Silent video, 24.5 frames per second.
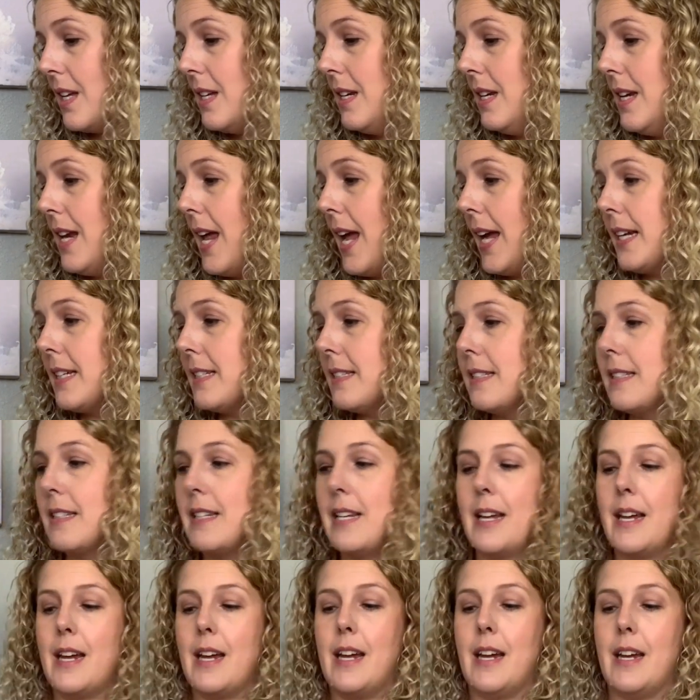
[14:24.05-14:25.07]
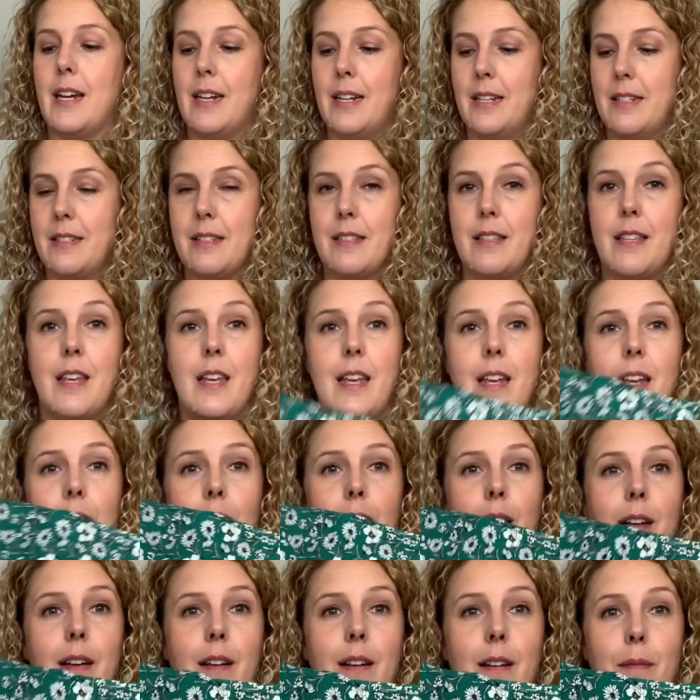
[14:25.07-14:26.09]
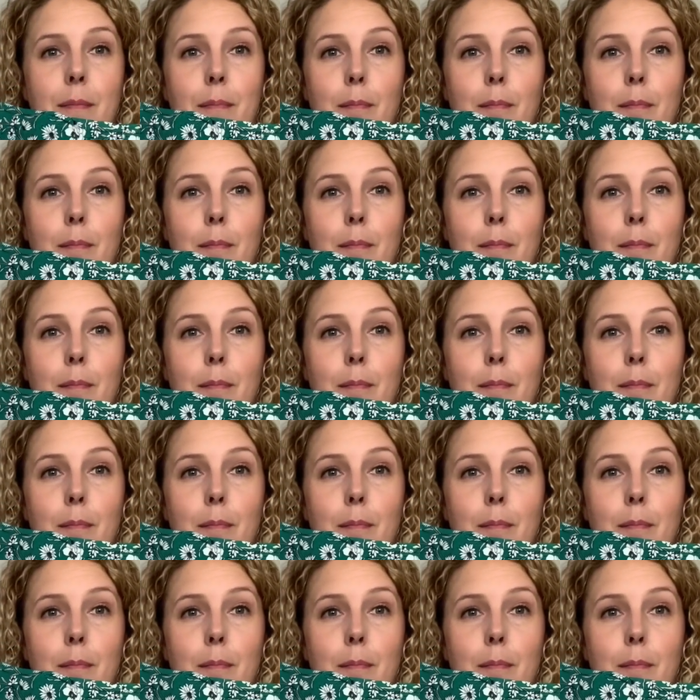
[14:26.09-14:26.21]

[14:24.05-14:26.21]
Next is the